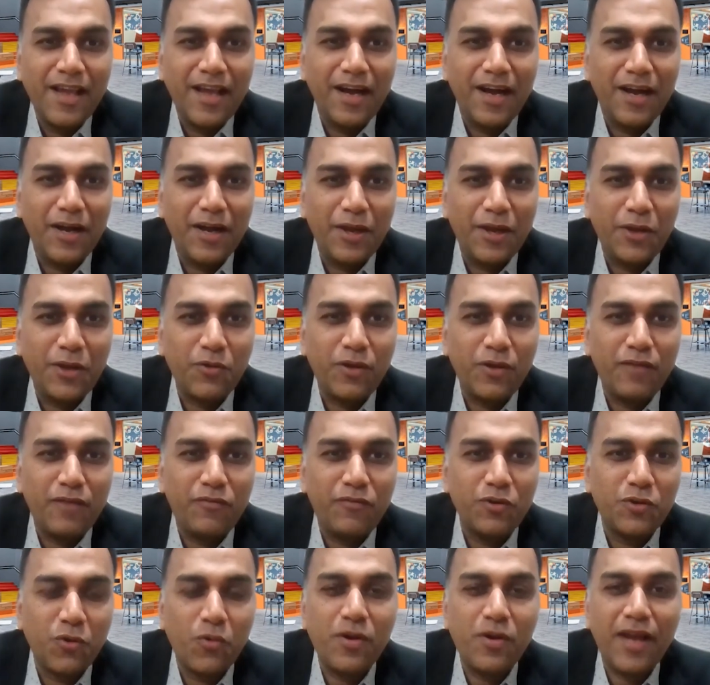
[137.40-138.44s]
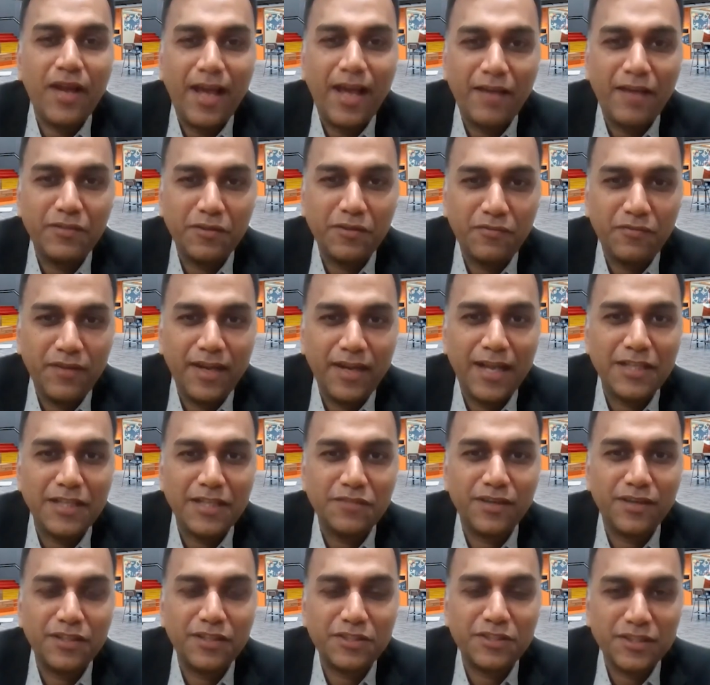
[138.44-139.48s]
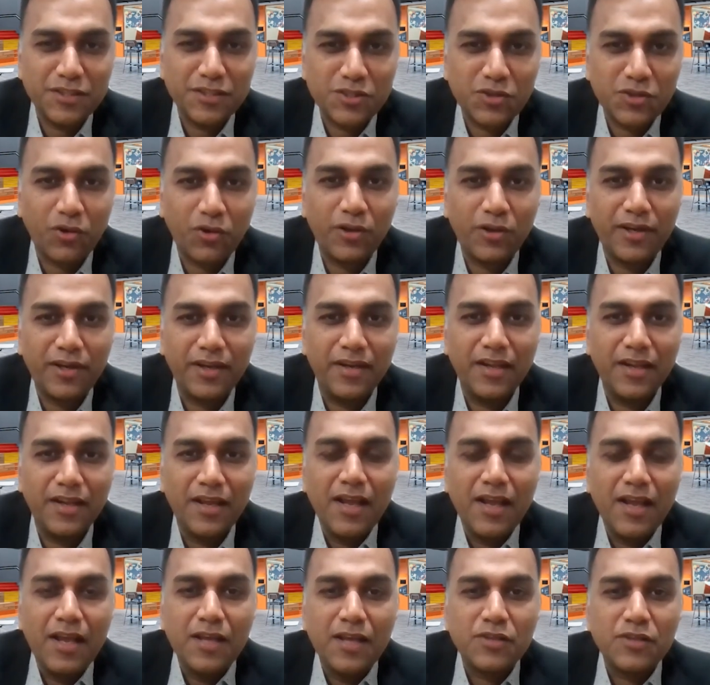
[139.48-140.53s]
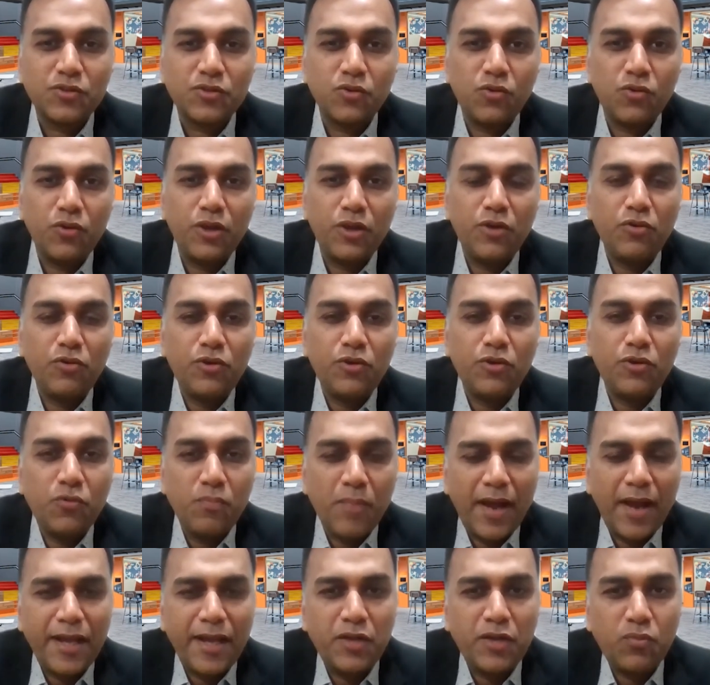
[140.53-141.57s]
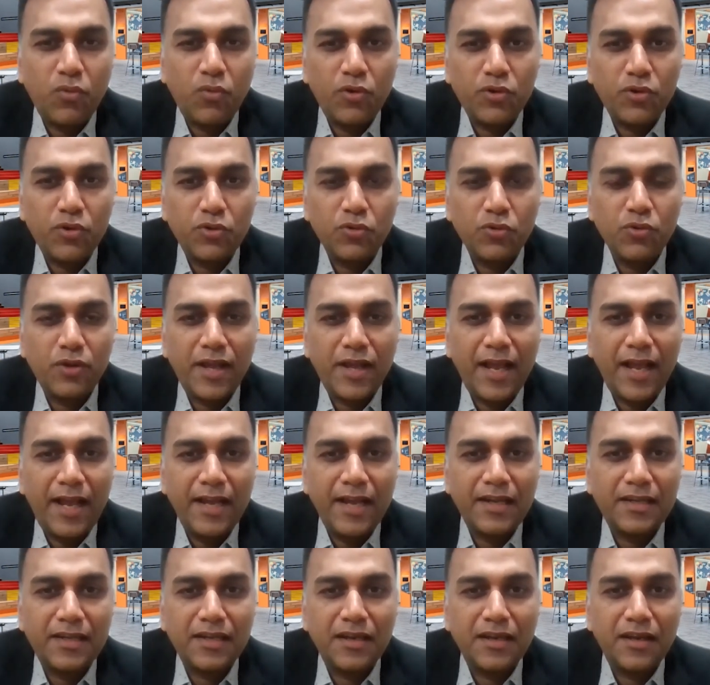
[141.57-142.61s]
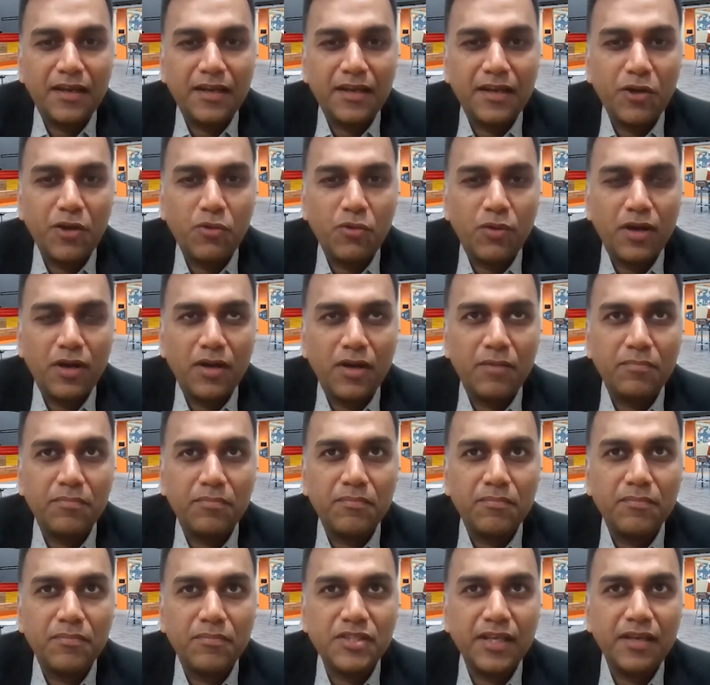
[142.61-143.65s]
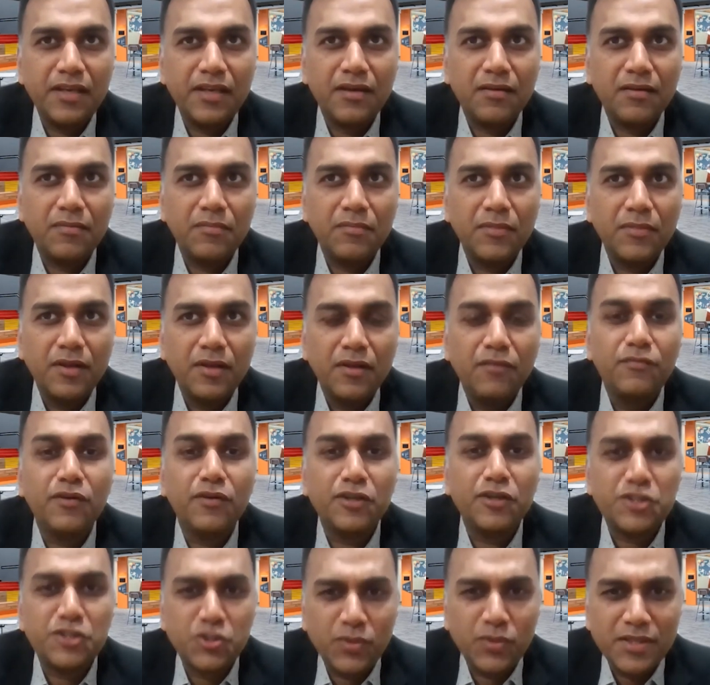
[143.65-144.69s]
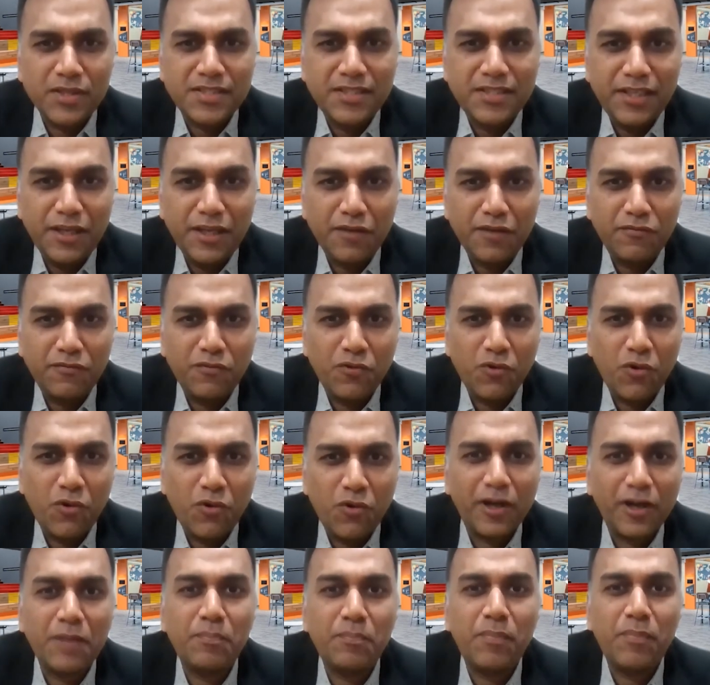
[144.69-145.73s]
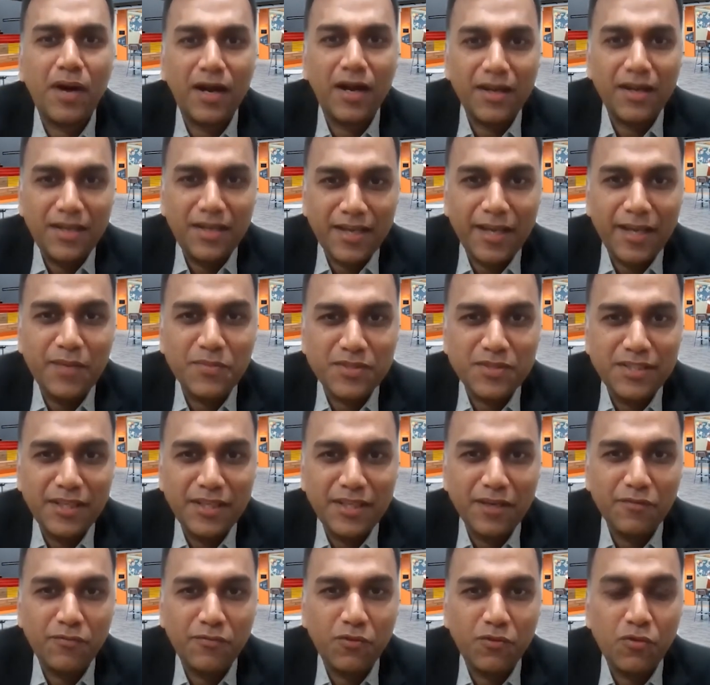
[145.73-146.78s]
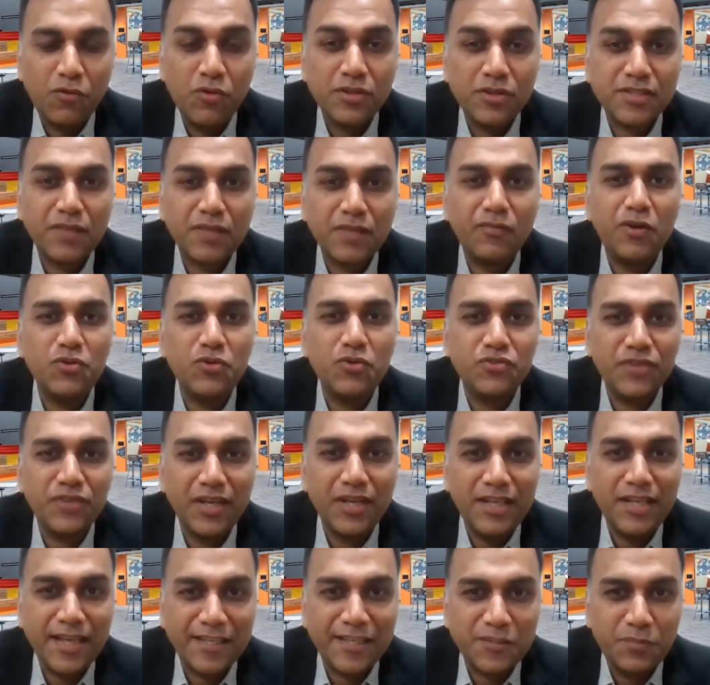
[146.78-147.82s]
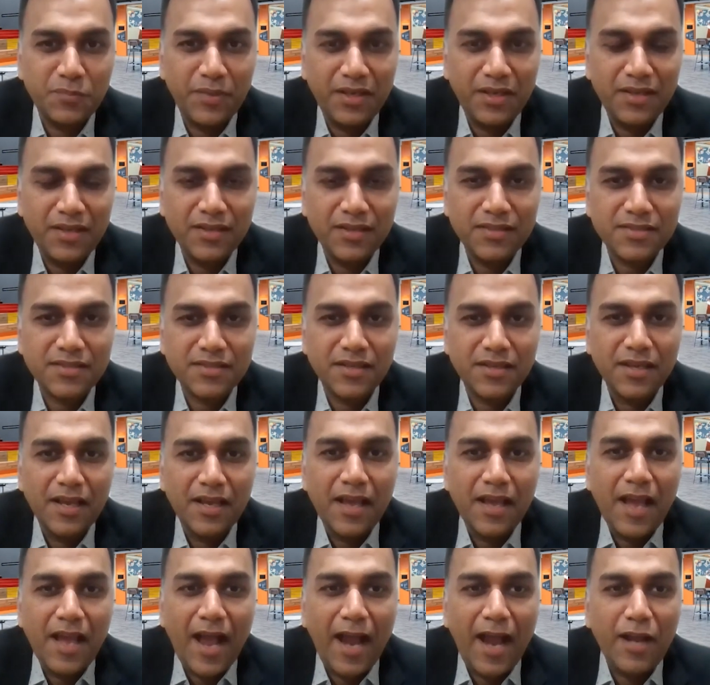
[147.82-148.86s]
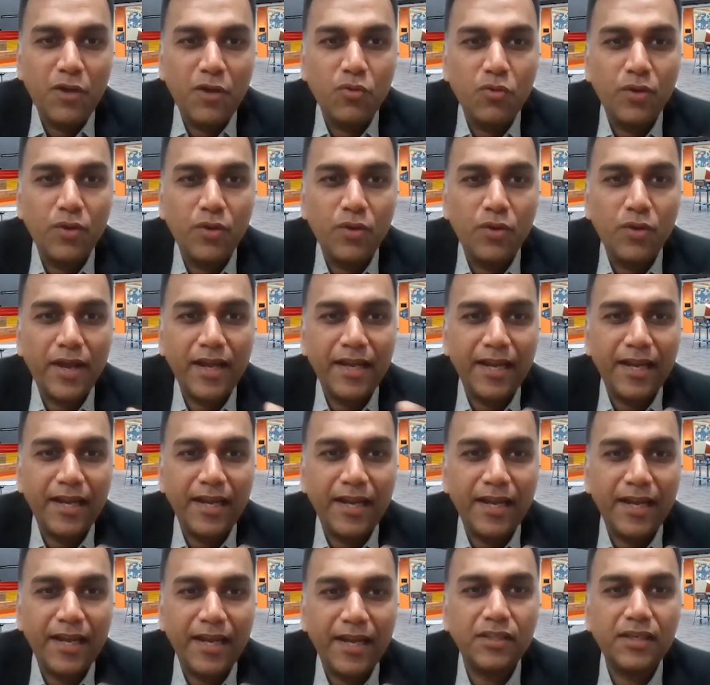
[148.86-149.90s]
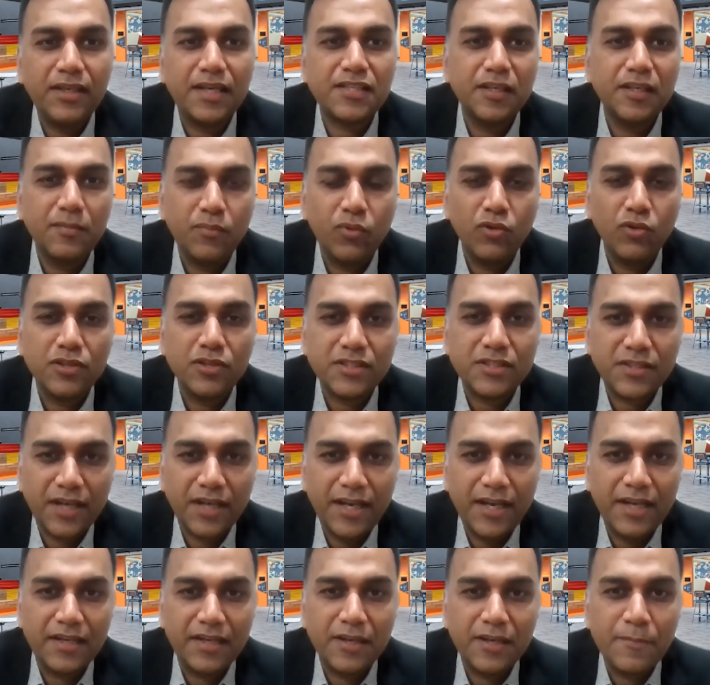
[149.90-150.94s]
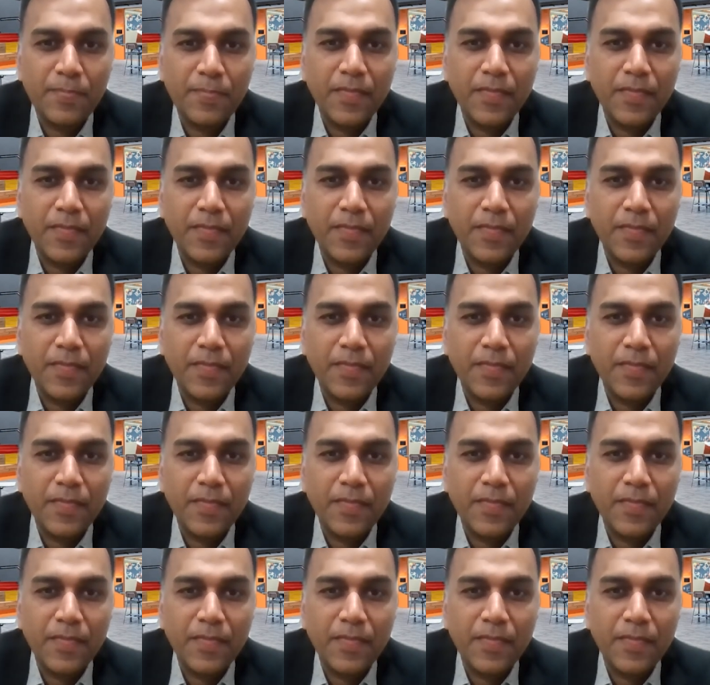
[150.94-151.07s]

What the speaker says: Right. You know, if you don't have the finance function sorted. So, you know, you might want to look at, say a virtual CFO or a part-time CFO, someone who's really experienced and who can get all the nuts and bolts right.